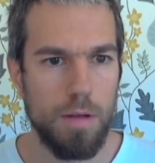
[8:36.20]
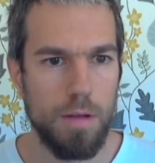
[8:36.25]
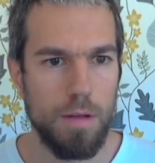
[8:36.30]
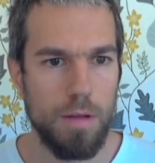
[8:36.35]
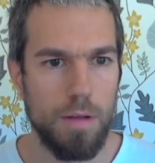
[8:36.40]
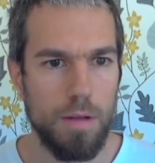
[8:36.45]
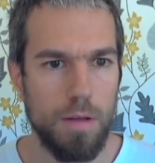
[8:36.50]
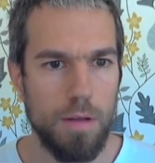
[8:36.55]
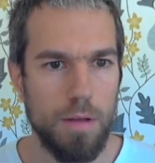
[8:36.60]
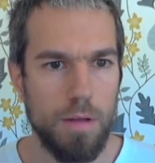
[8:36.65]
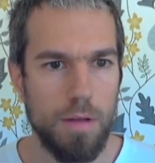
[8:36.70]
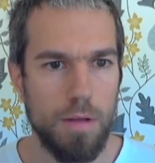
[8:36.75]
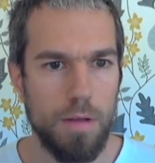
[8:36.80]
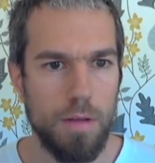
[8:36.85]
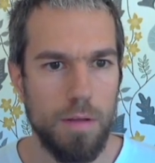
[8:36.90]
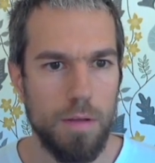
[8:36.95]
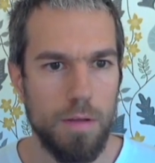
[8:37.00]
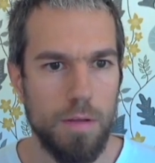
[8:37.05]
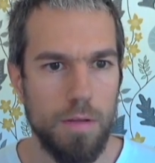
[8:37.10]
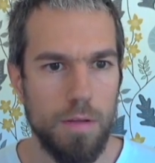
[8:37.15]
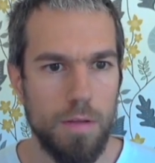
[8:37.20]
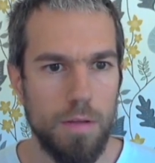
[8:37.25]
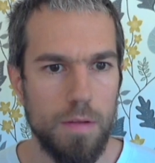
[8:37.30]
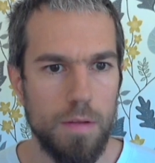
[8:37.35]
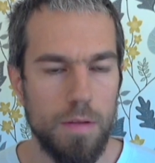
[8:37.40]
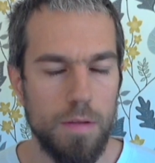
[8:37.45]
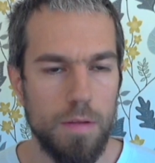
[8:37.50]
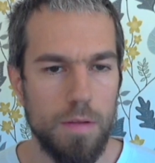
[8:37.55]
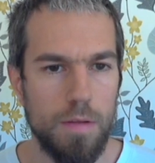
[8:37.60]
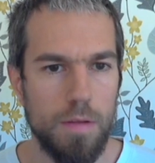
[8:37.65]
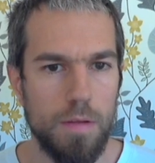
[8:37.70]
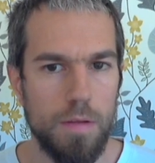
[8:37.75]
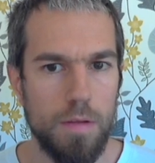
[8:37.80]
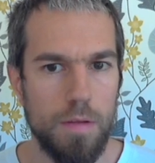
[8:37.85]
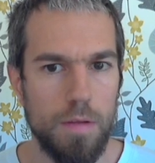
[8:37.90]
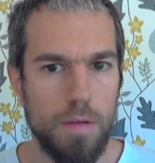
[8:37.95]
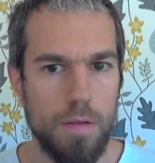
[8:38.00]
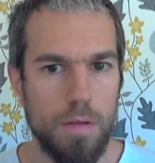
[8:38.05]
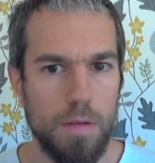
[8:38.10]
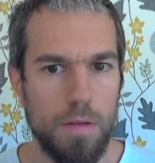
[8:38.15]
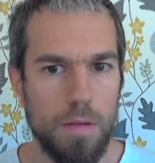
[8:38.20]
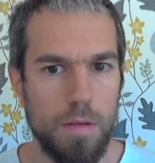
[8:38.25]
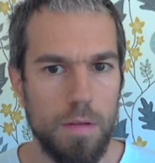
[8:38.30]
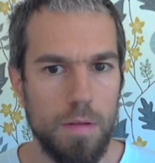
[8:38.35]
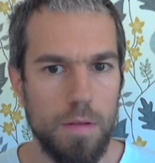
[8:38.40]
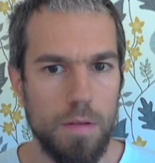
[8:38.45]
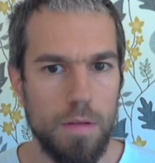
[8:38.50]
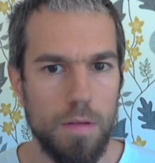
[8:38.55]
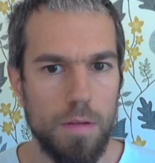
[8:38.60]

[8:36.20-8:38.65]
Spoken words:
No one is speaking in this clip.